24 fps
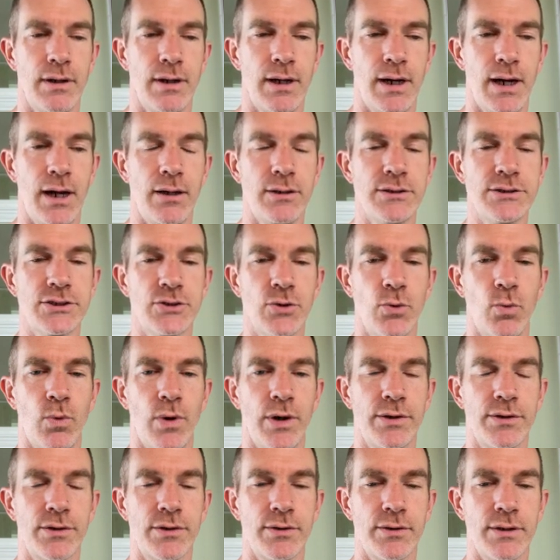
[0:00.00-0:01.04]
I also
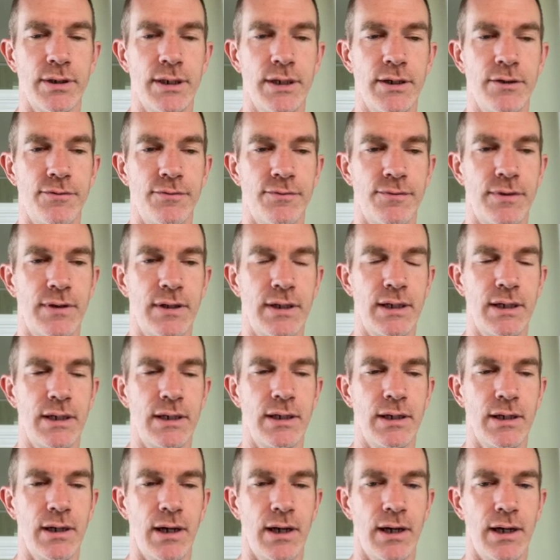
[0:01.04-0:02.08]
wonder if
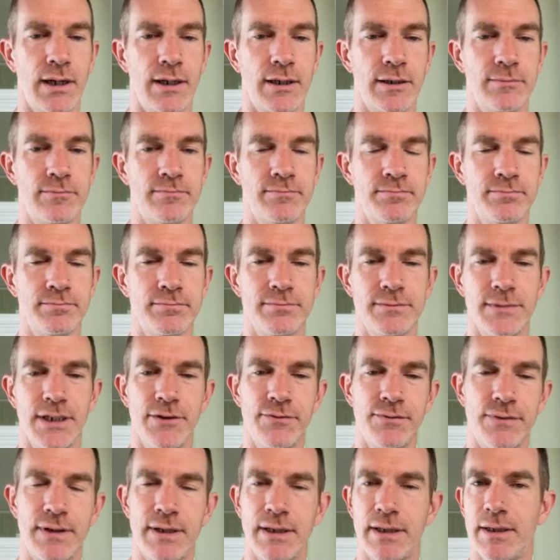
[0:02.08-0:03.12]
the um,
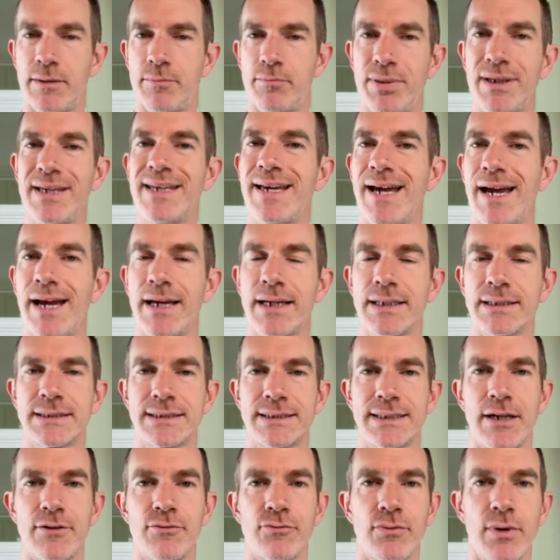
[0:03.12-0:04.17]
if the PA is
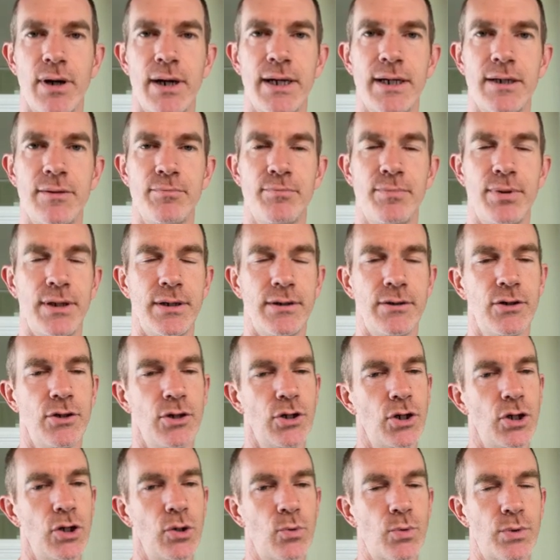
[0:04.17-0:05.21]
set right, but
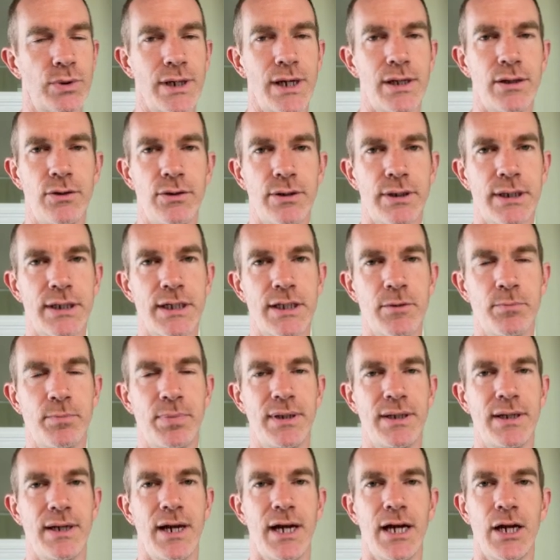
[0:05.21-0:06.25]
we're not looking at the
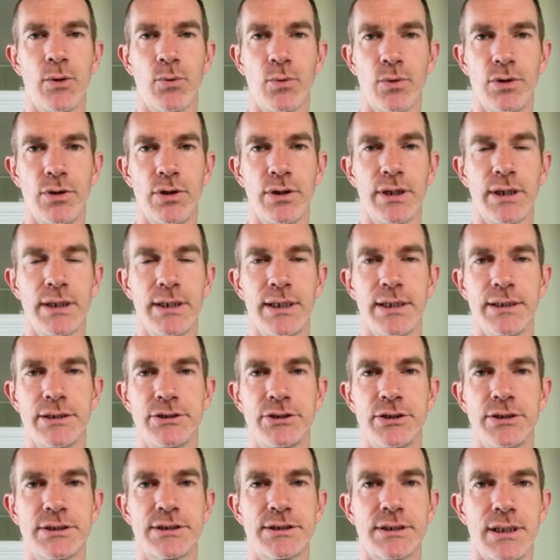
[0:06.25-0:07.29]
PA. We're looking at
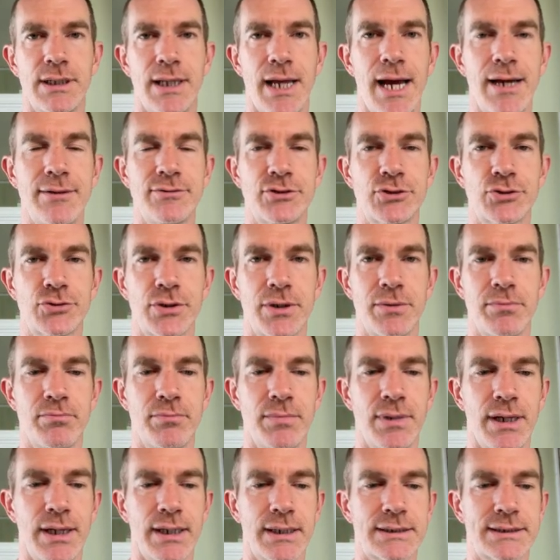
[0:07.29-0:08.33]
just the live stream
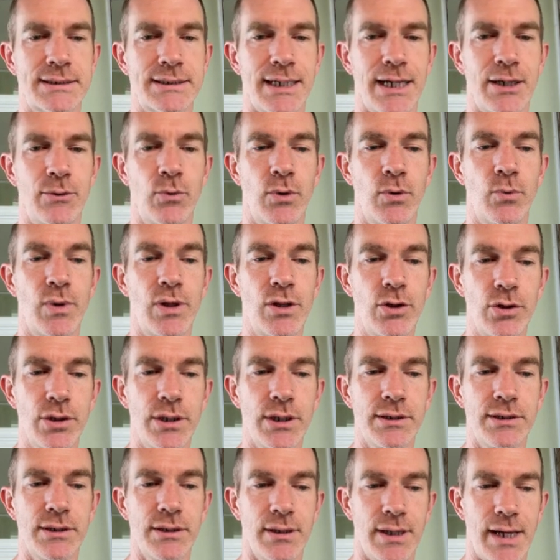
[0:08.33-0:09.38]
mix. And when we look
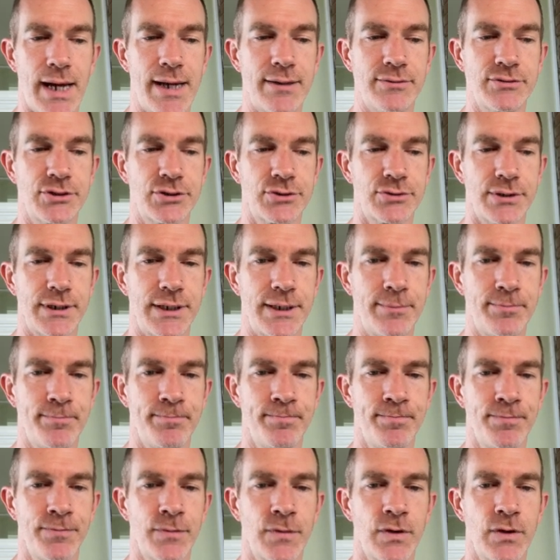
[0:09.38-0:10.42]
at the live stream,
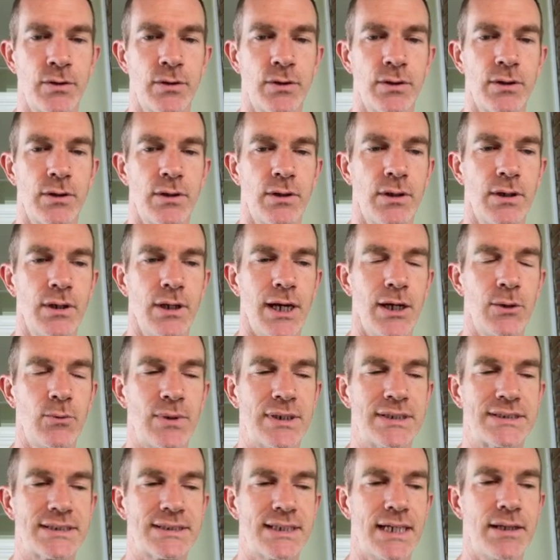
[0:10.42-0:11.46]
and
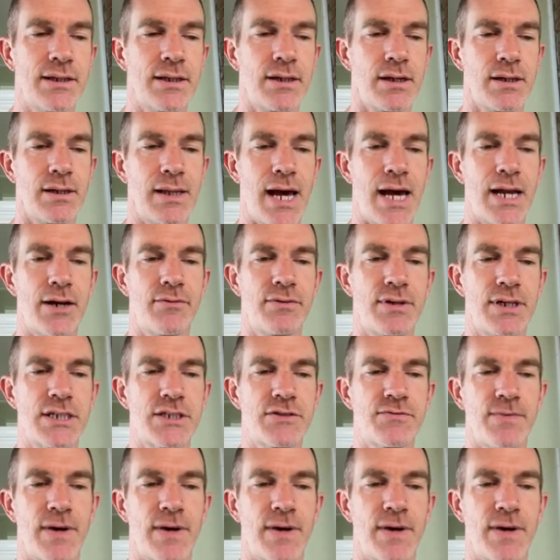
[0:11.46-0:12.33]
we see that a lot of these